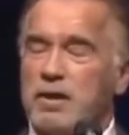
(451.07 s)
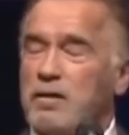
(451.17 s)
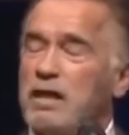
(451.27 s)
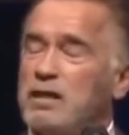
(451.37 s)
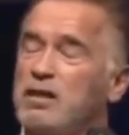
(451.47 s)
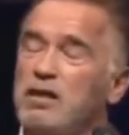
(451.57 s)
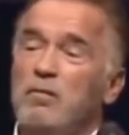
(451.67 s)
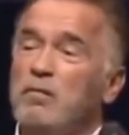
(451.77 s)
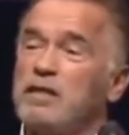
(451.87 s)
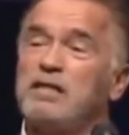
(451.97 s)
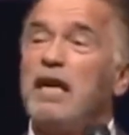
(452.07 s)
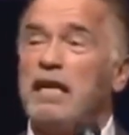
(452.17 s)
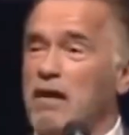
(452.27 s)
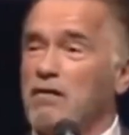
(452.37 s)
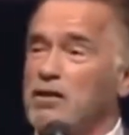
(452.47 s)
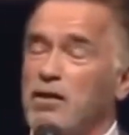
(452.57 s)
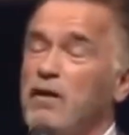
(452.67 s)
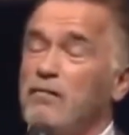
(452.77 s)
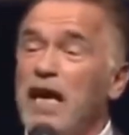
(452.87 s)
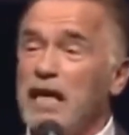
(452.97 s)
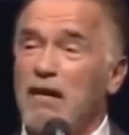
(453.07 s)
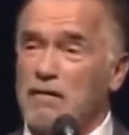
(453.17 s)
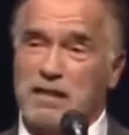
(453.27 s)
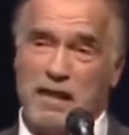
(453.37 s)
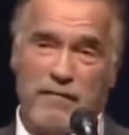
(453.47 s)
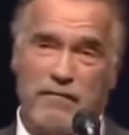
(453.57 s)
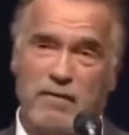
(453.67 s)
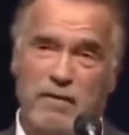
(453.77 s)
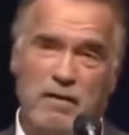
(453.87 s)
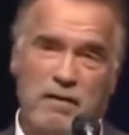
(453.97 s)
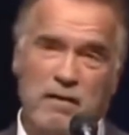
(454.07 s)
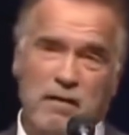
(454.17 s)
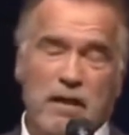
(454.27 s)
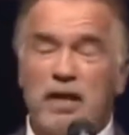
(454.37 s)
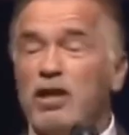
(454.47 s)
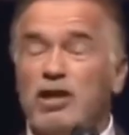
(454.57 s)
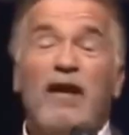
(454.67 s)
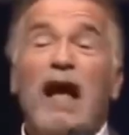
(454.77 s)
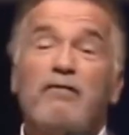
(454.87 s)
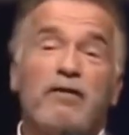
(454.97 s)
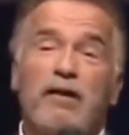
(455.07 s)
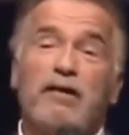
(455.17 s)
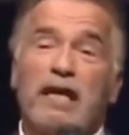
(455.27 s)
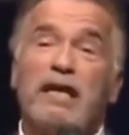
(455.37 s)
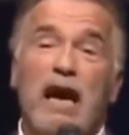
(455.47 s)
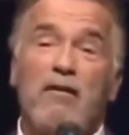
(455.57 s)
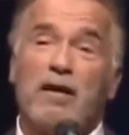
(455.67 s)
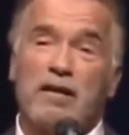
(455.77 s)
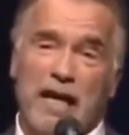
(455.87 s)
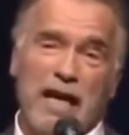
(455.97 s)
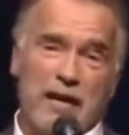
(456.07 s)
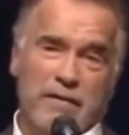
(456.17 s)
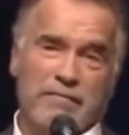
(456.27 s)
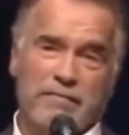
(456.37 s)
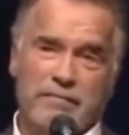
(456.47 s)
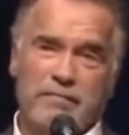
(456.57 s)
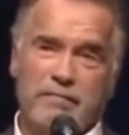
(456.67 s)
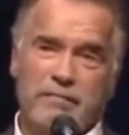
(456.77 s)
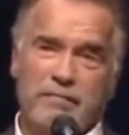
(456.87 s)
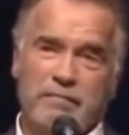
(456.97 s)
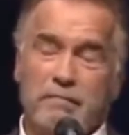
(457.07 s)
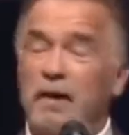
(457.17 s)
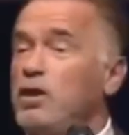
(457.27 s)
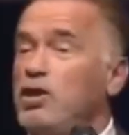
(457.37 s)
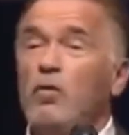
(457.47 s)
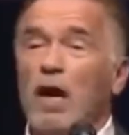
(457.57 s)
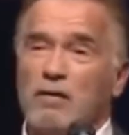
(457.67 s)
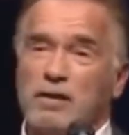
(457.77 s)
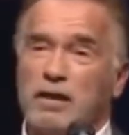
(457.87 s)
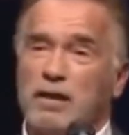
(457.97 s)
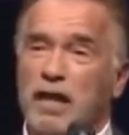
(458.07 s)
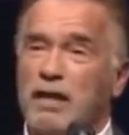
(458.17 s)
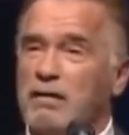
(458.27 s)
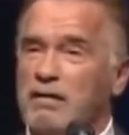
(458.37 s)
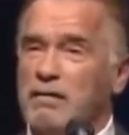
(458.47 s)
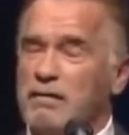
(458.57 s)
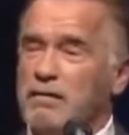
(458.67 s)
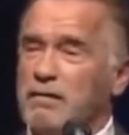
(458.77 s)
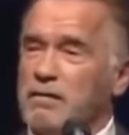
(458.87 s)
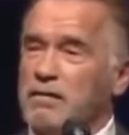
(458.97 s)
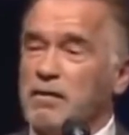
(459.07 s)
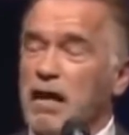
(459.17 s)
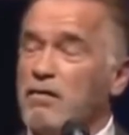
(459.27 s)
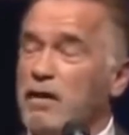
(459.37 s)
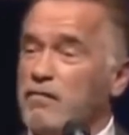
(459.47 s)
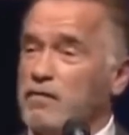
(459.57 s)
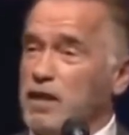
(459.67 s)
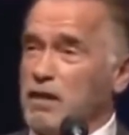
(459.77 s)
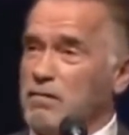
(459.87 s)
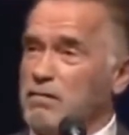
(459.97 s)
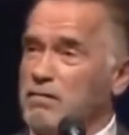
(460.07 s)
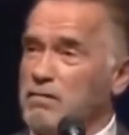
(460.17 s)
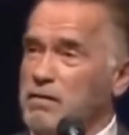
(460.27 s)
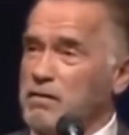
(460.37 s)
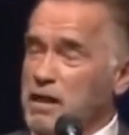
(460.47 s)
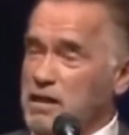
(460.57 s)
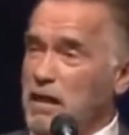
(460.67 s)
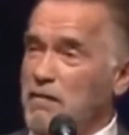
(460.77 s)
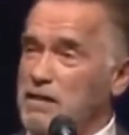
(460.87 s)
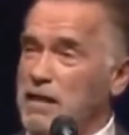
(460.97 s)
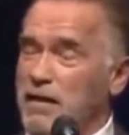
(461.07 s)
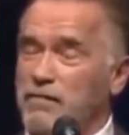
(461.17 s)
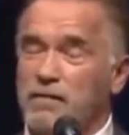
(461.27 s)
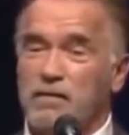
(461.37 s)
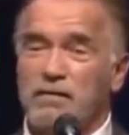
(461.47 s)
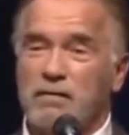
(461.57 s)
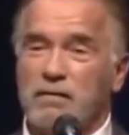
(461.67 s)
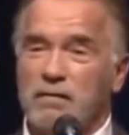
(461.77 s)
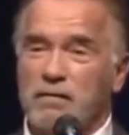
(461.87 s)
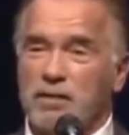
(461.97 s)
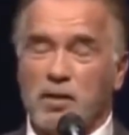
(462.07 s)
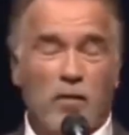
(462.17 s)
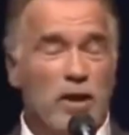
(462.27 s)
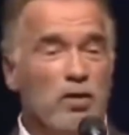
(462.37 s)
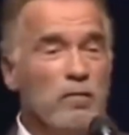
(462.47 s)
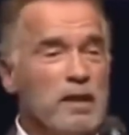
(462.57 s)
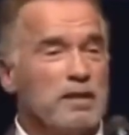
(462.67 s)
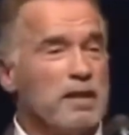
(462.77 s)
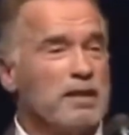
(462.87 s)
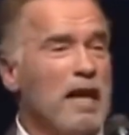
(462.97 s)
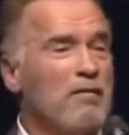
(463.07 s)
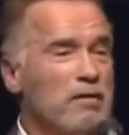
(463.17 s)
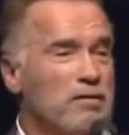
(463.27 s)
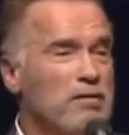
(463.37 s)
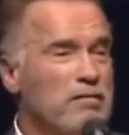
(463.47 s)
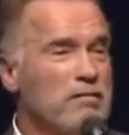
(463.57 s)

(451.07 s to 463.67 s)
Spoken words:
So let's assume it's 10 hours, so we have 8 hours left. Then you travel around an hour a day, maybe 2 hours a day. So now you have still 6 hours left. So what do you do with these 6 hours?